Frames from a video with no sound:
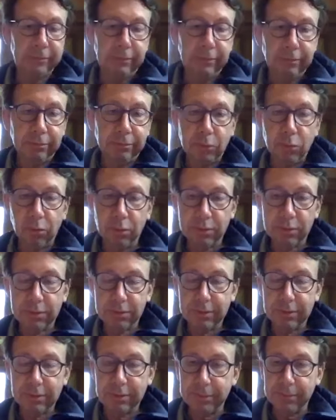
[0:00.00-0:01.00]
uh, of course,
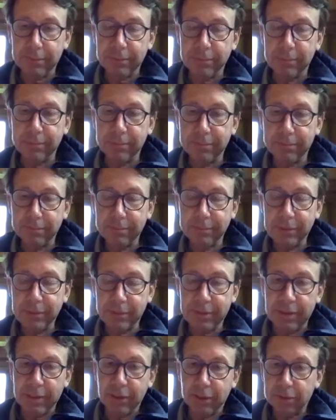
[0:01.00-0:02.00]
um, you
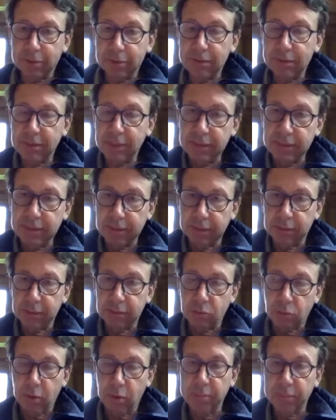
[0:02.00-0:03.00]
cannot say that
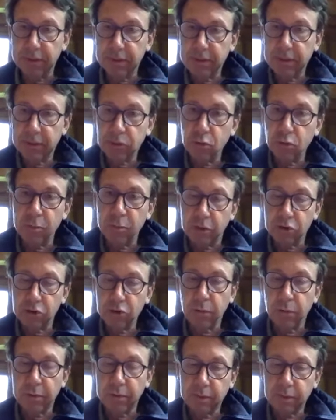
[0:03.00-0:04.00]
Trump had done too much
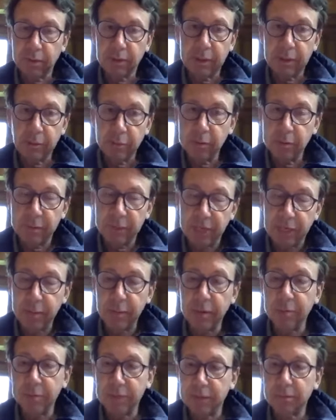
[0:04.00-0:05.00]
during the time of the
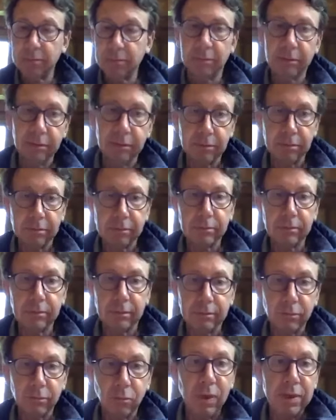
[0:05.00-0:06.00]
epidemic, but you know,
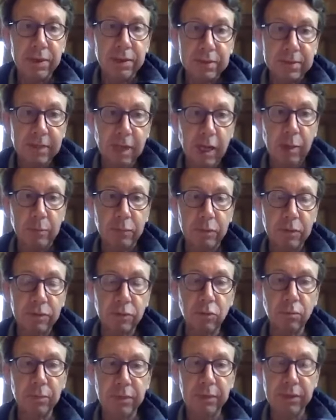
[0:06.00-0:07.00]
wellness helps to
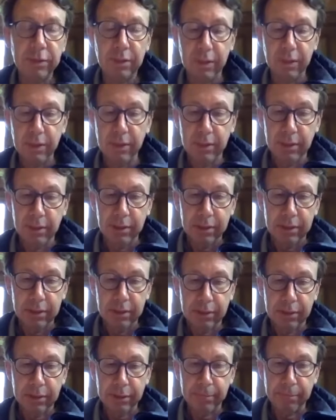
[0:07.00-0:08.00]
be
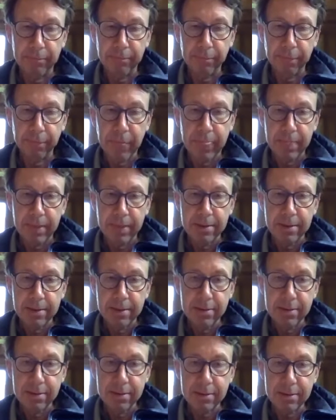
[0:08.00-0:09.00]
um,
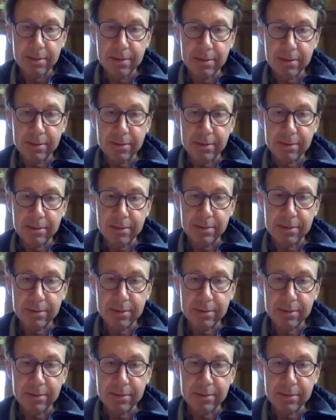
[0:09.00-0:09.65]
uh,